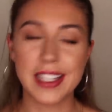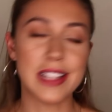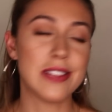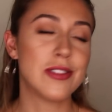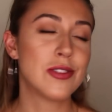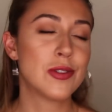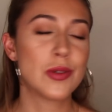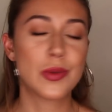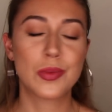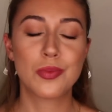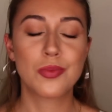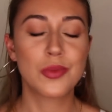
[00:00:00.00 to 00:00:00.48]

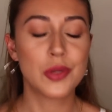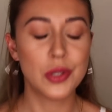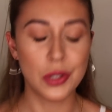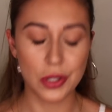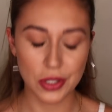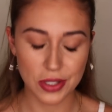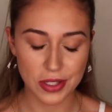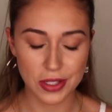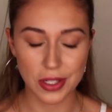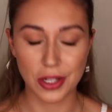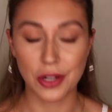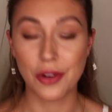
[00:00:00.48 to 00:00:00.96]
It's
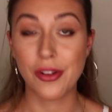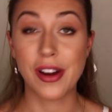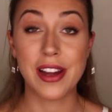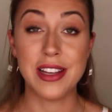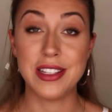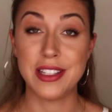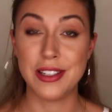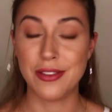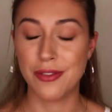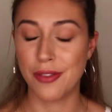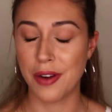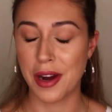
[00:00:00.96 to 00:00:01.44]
just a
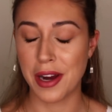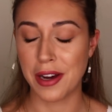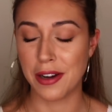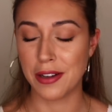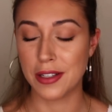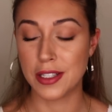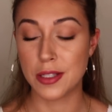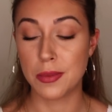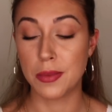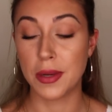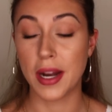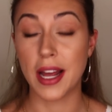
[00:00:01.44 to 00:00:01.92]
crazy
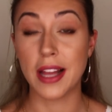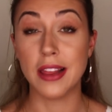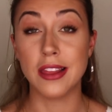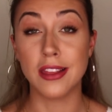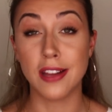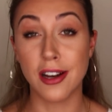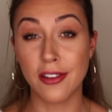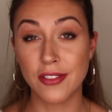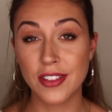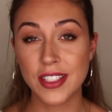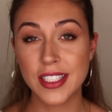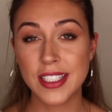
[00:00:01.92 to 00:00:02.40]
fragrance, but I
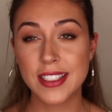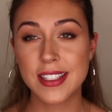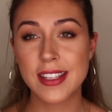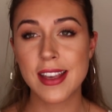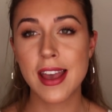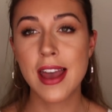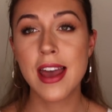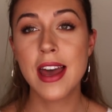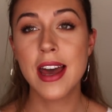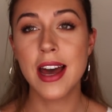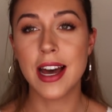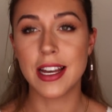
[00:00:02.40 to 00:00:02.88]
love it,
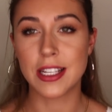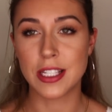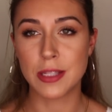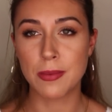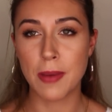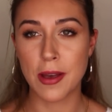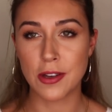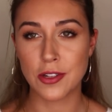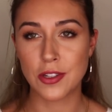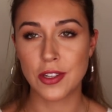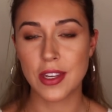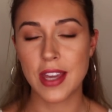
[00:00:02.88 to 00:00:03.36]

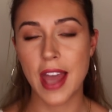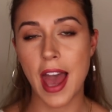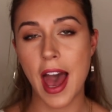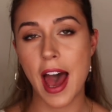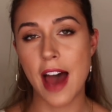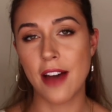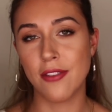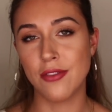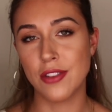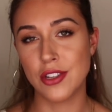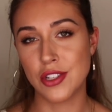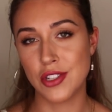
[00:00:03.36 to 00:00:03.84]
especially
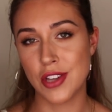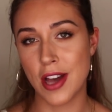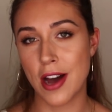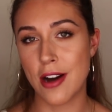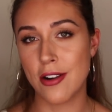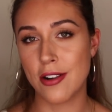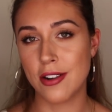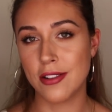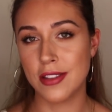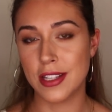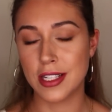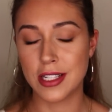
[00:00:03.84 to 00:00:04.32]
out of the
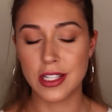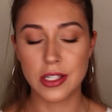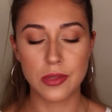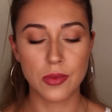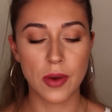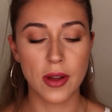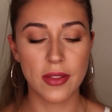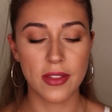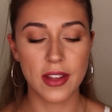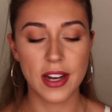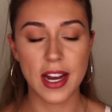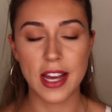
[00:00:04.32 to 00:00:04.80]
shower. This is
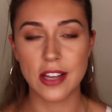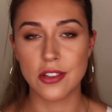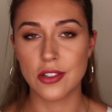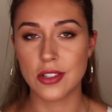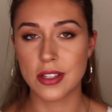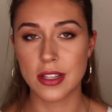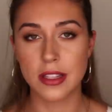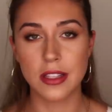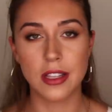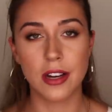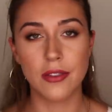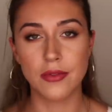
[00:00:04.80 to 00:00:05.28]
one that I
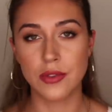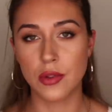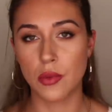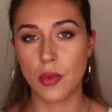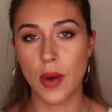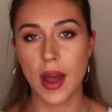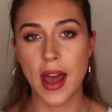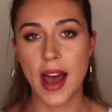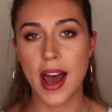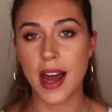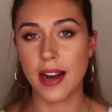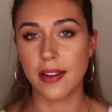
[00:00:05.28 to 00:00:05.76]
just love to
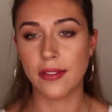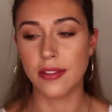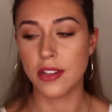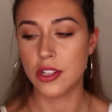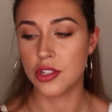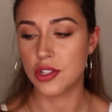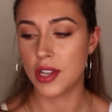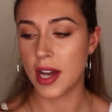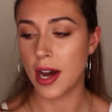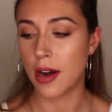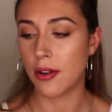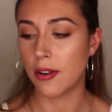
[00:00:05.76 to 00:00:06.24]
wear out of the
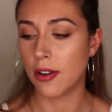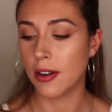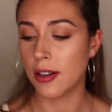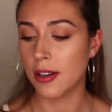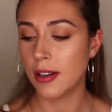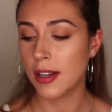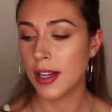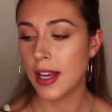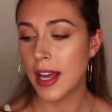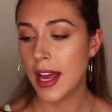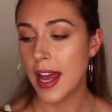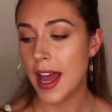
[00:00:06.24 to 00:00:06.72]

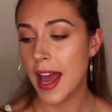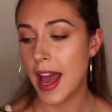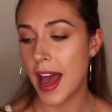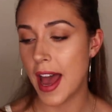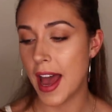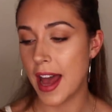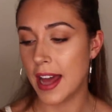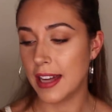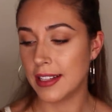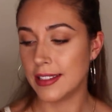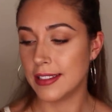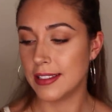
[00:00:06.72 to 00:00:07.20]
shower,
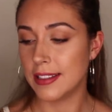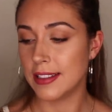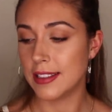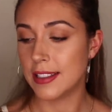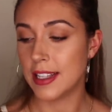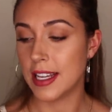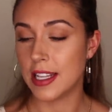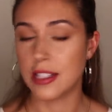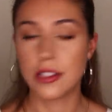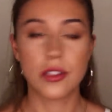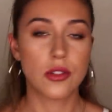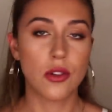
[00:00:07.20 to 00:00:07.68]
and
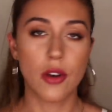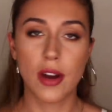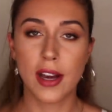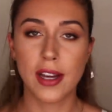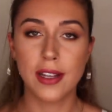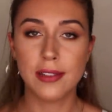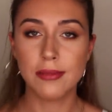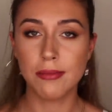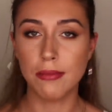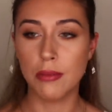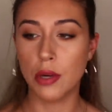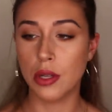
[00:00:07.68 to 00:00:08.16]
it's
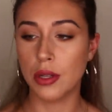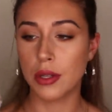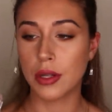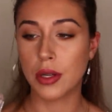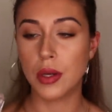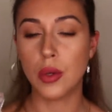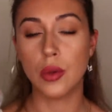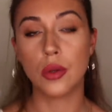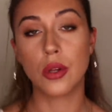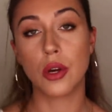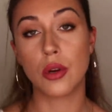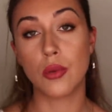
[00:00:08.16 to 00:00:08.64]
great.
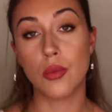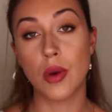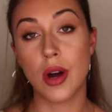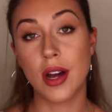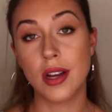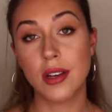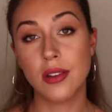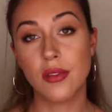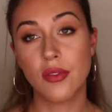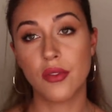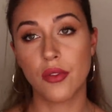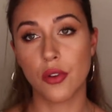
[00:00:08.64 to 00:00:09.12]
Molecule
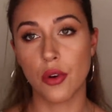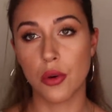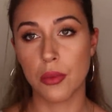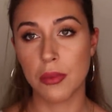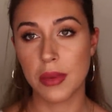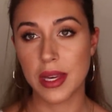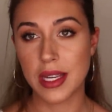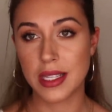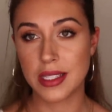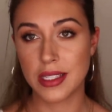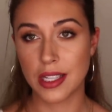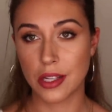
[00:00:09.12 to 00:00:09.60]
01
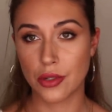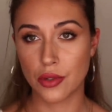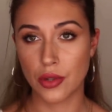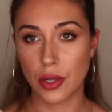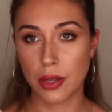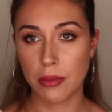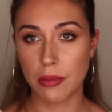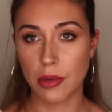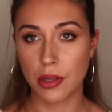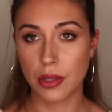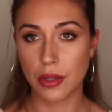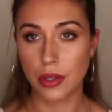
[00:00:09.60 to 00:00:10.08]
from
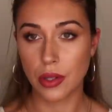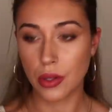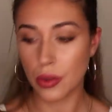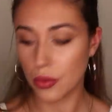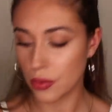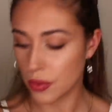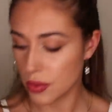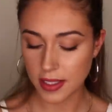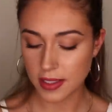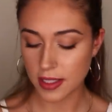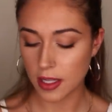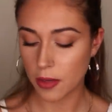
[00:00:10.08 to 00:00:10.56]
Eccentric
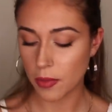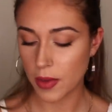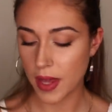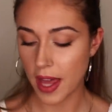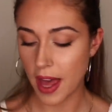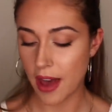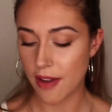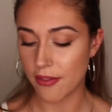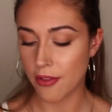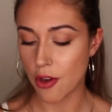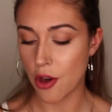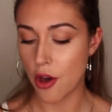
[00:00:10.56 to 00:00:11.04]
Molecules. So we
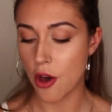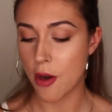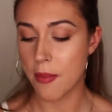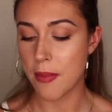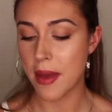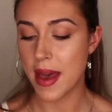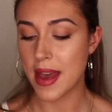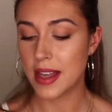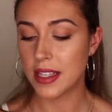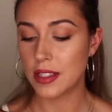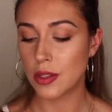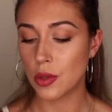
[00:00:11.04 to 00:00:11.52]
have
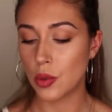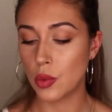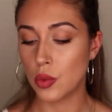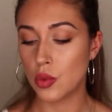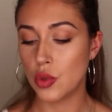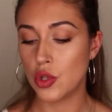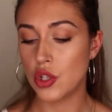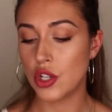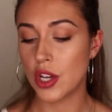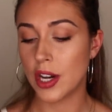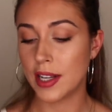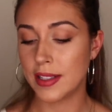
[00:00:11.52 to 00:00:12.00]
Hermes
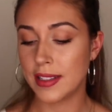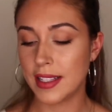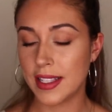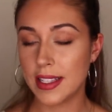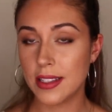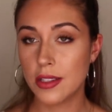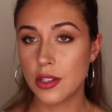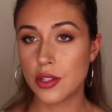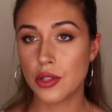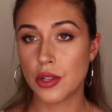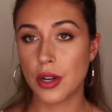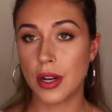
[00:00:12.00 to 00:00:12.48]
Un
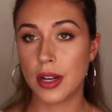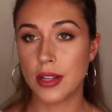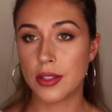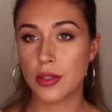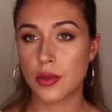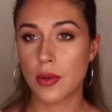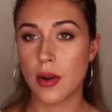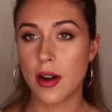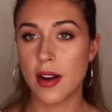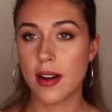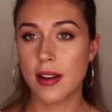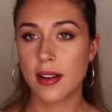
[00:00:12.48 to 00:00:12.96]
Jardin Sur Le
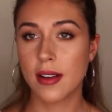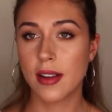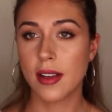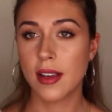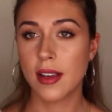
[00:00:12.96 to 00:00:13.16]
Toit.